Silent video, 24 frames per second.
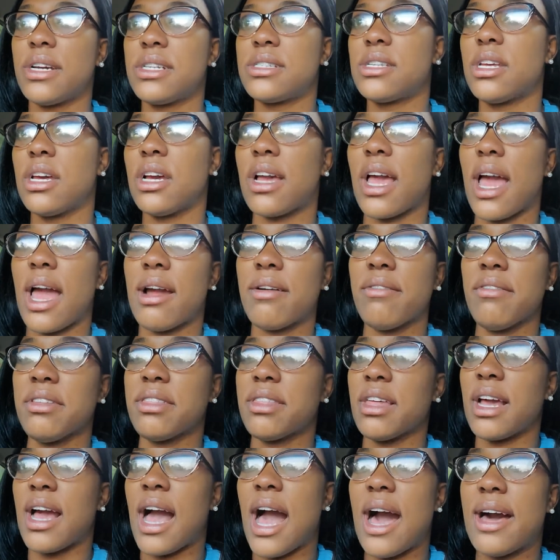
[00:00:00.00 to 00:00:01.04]
It took
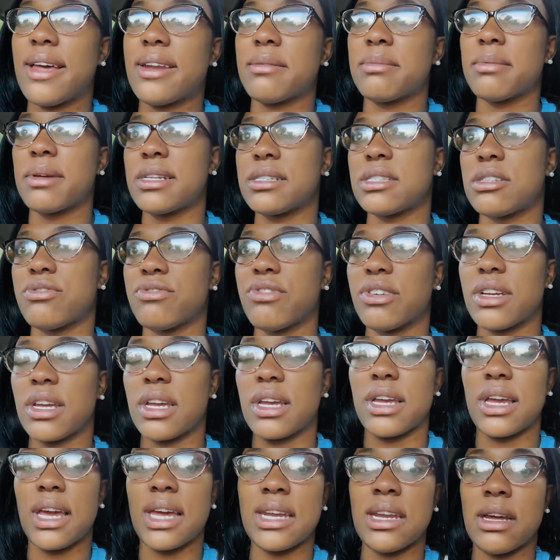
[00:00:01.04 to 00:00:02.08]
everything out of me to
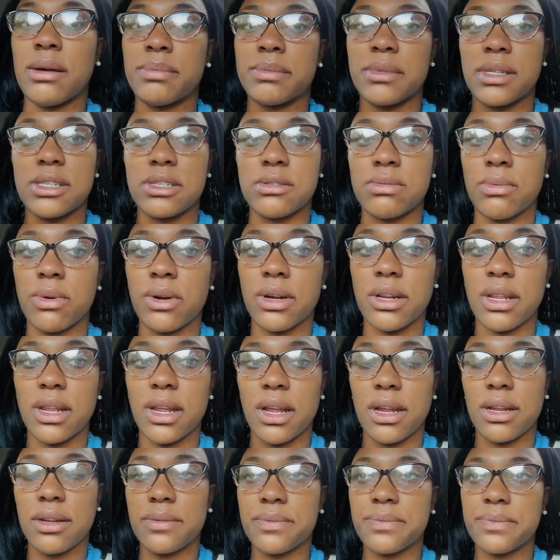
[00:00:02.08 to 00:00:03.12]
freaking get up this morning.